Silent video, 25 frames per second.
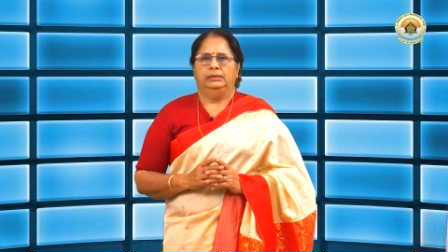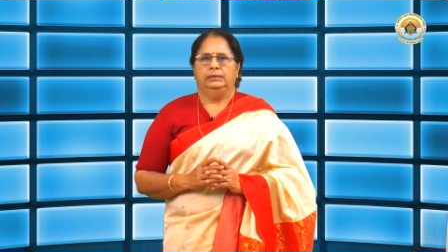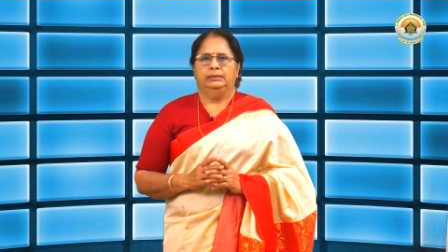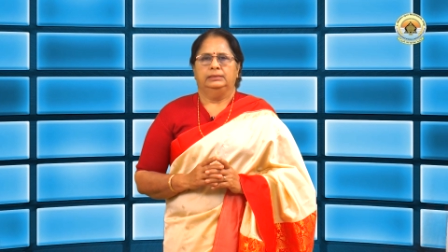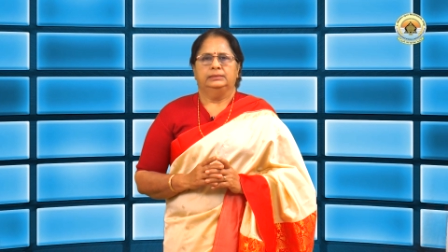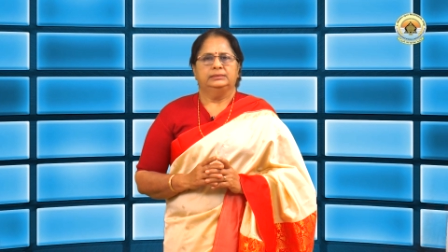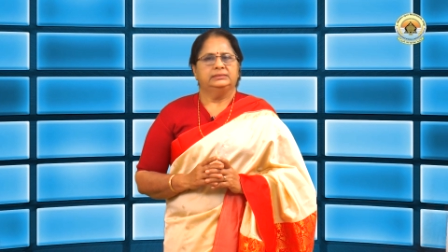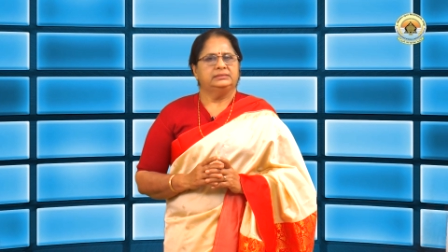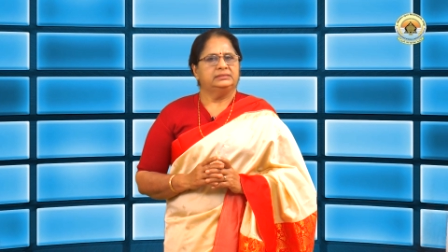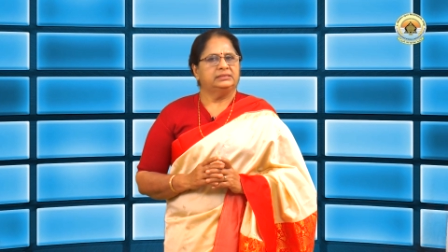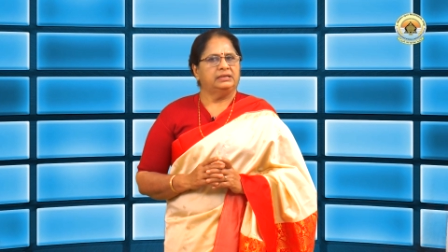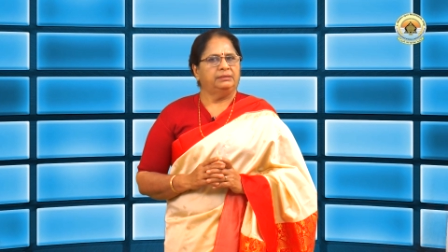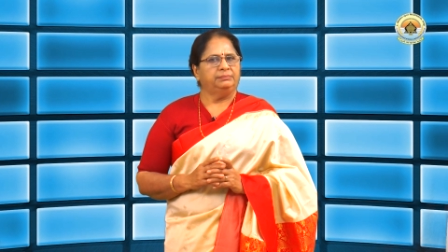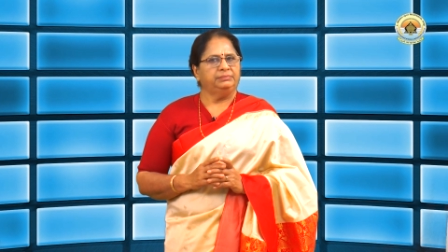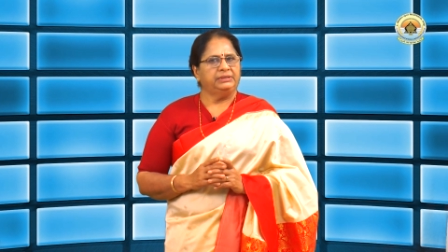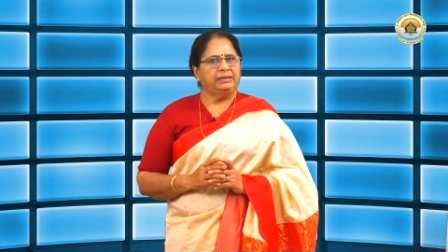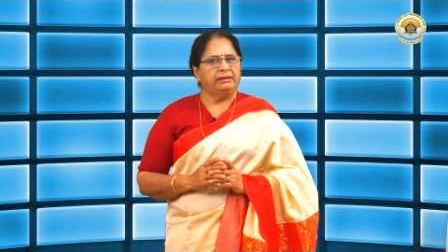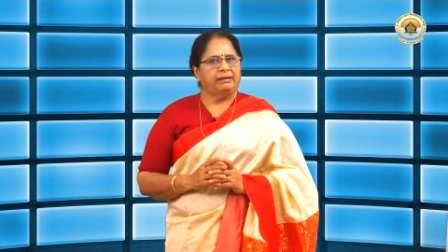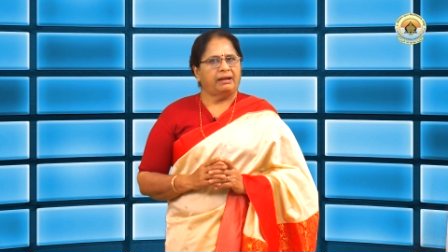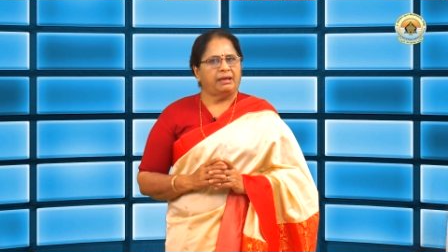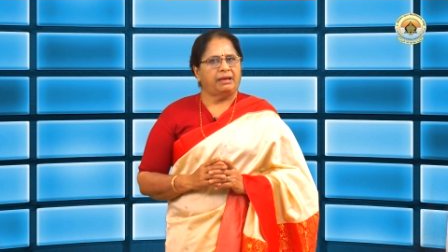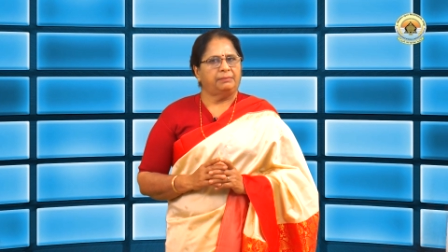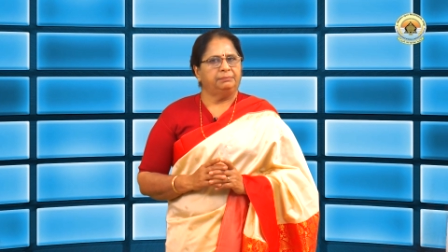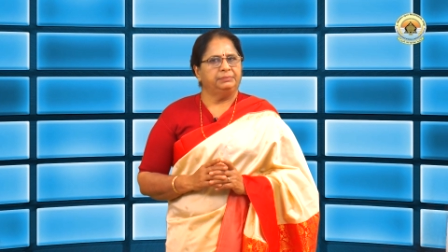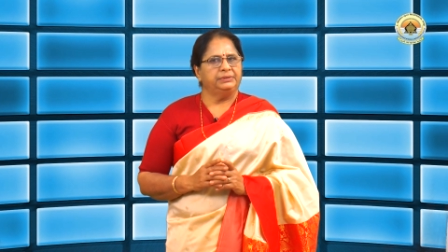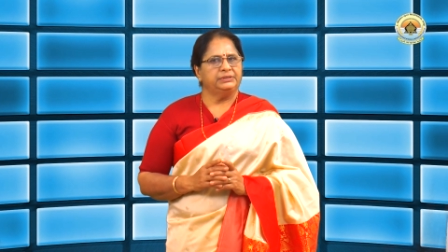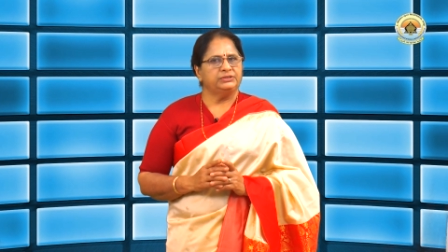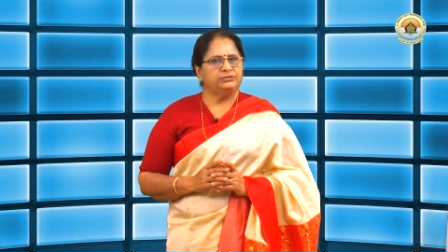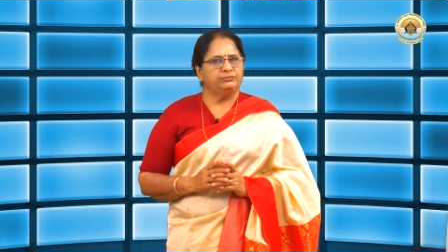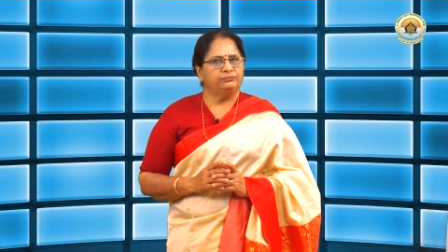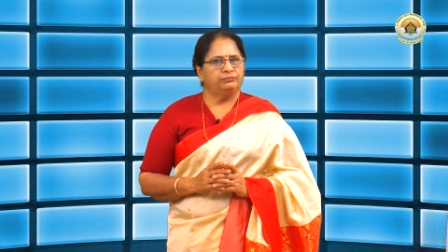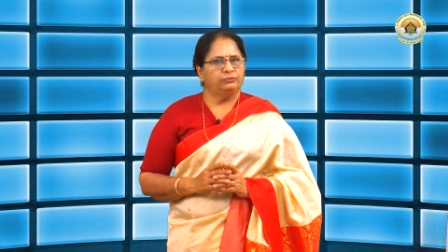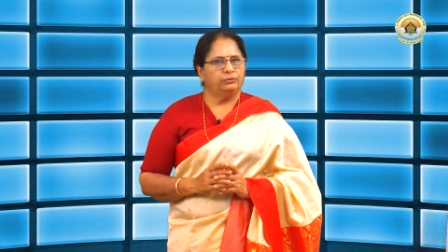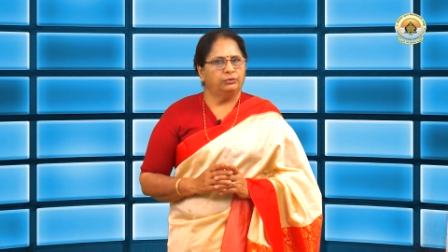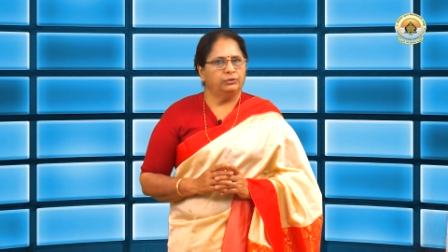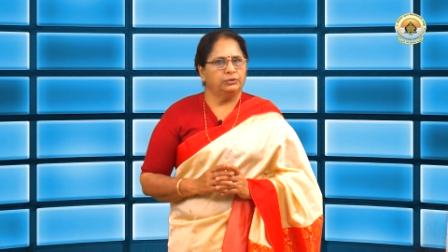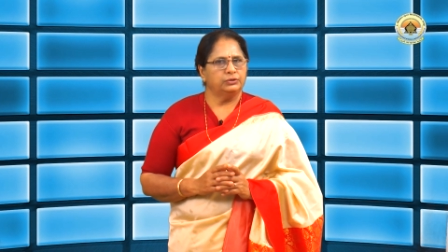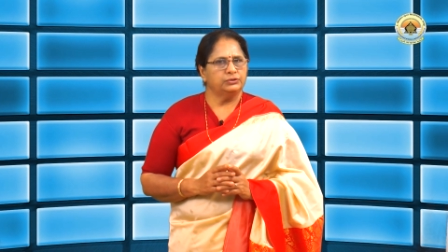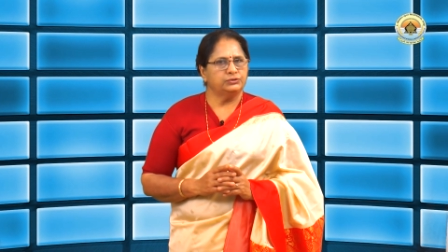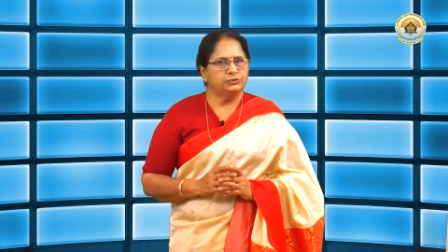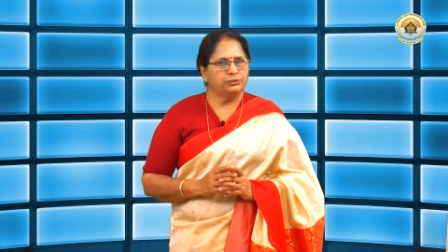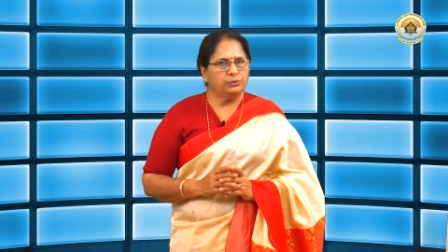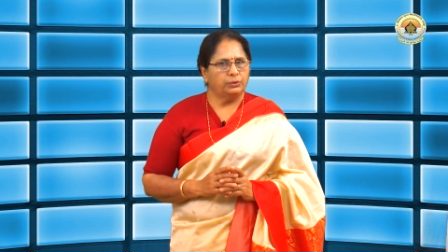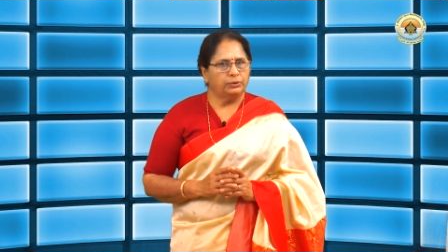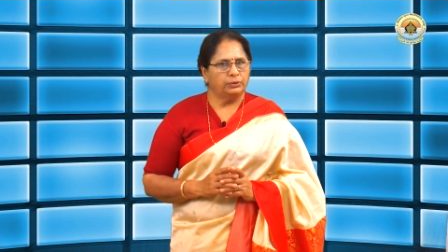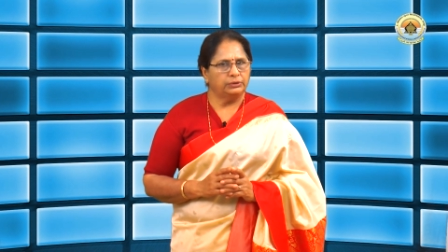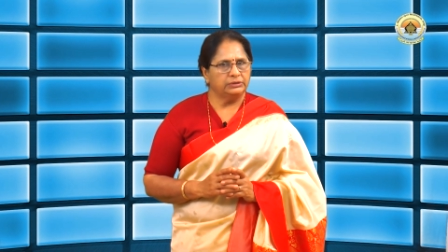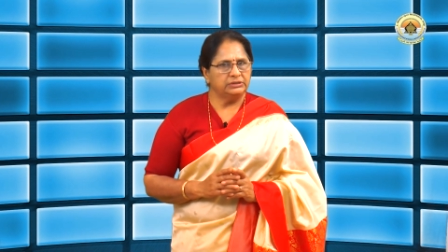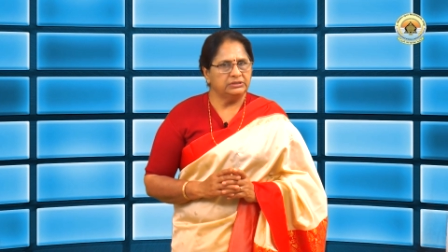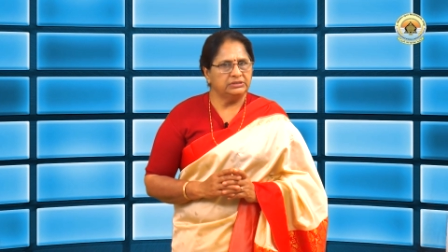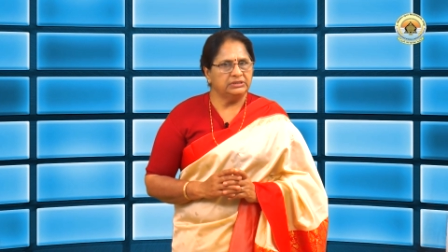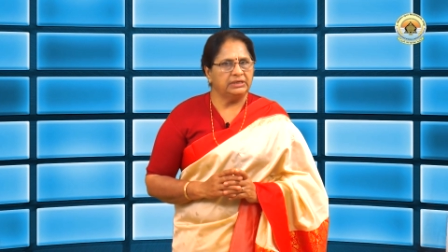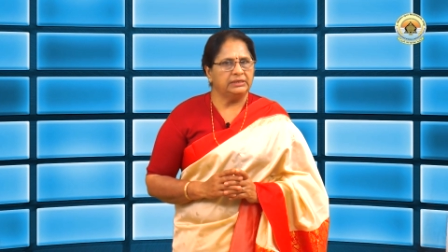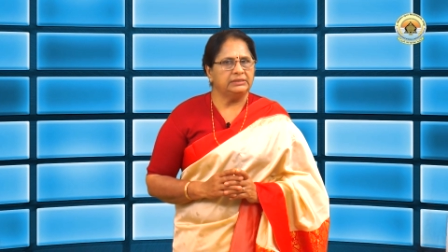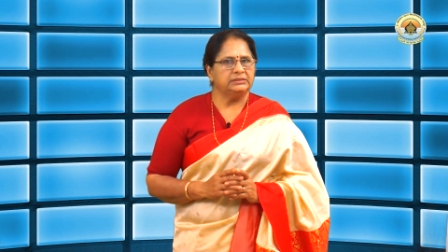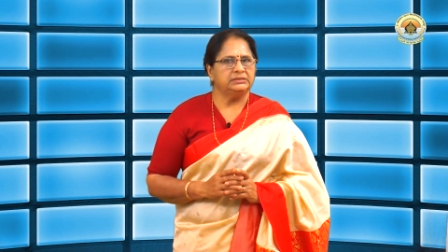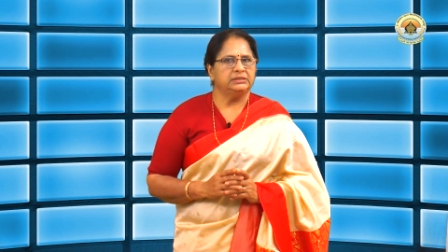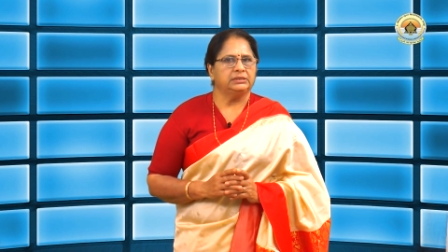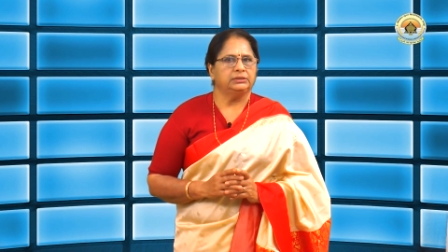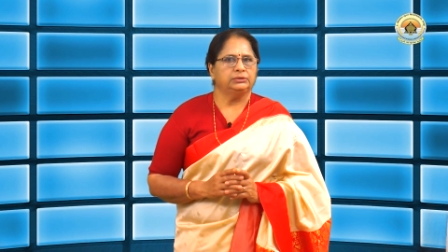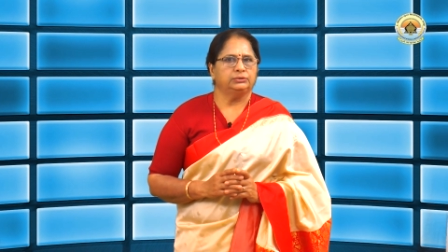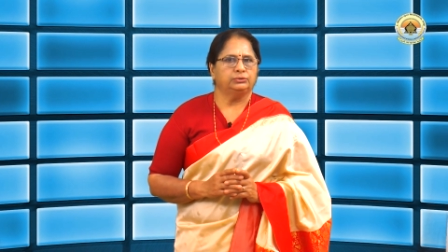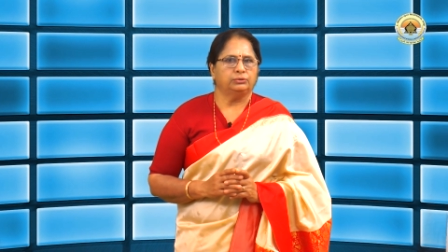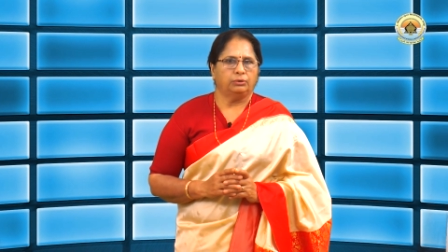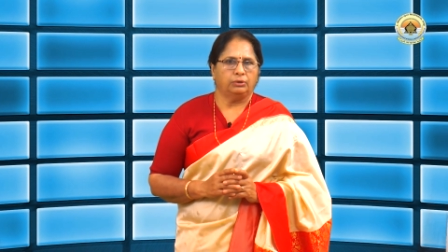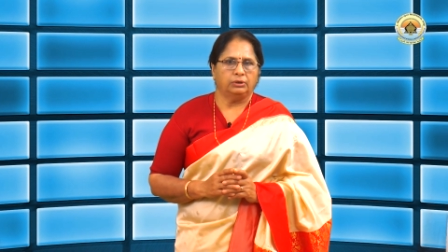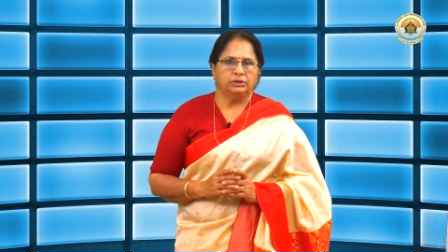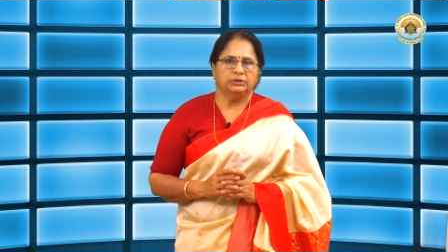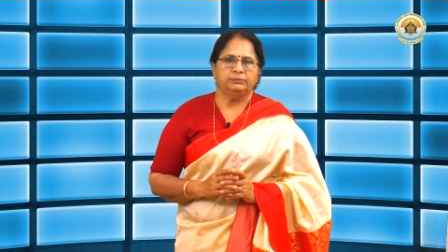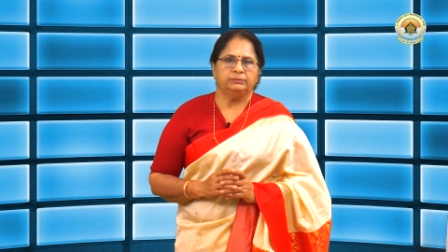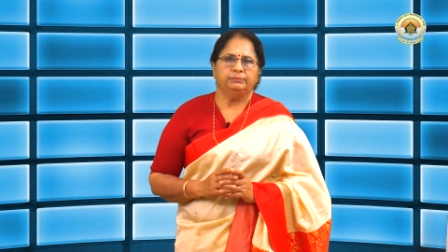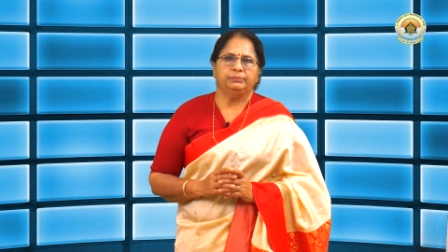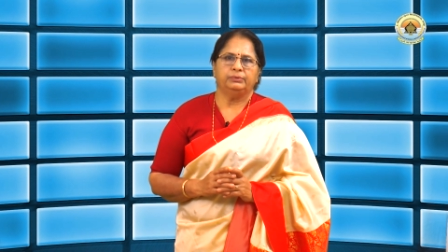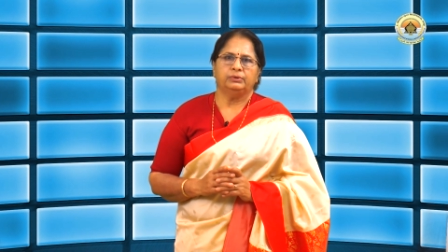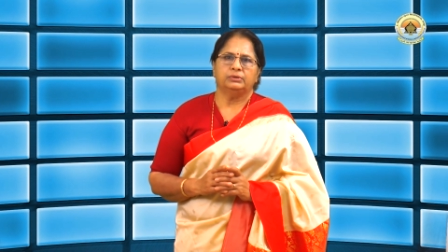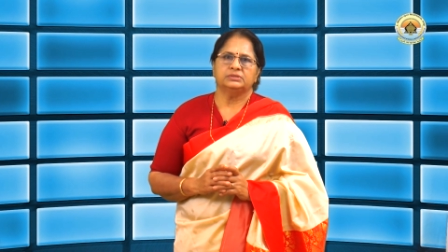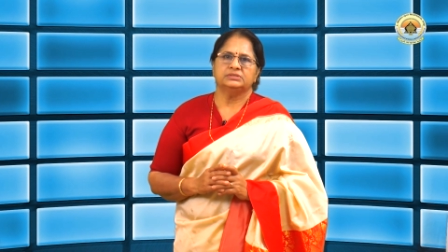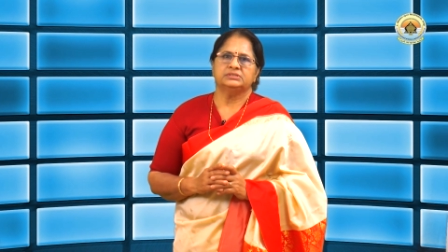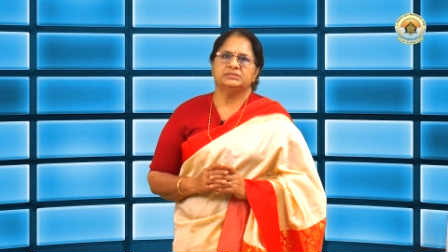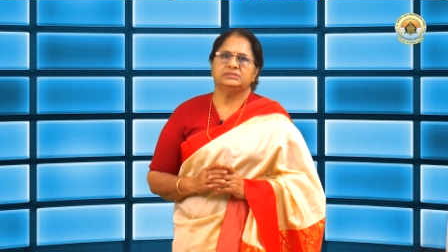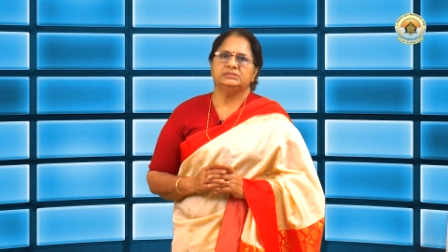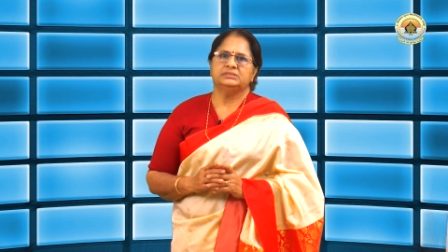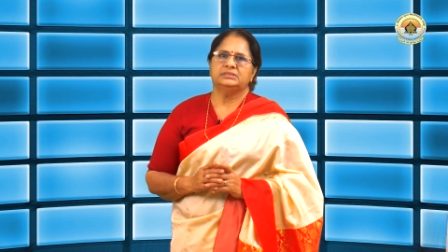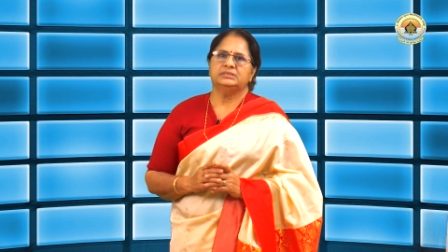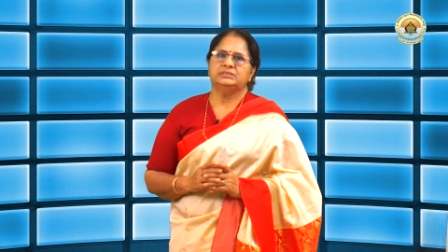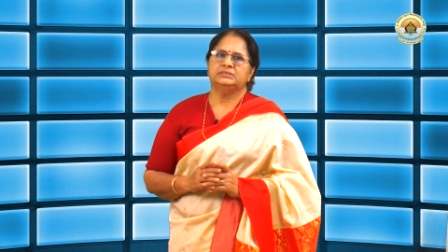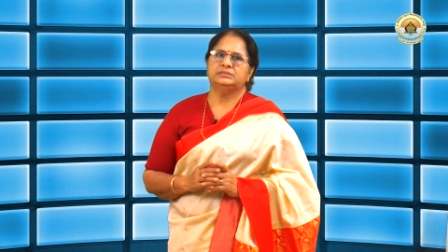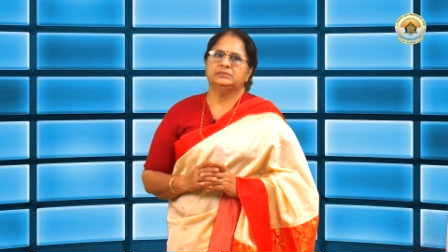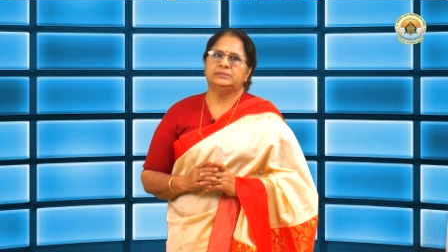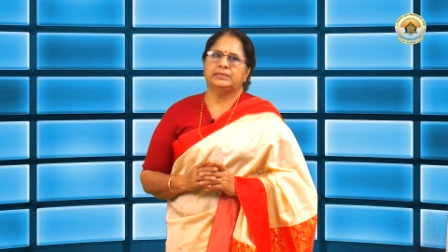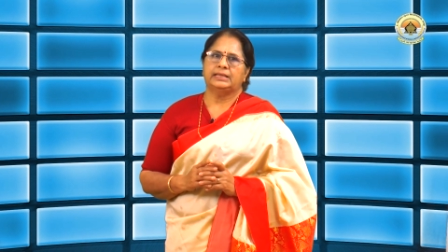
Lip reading: Some therapies focus on changing thought processes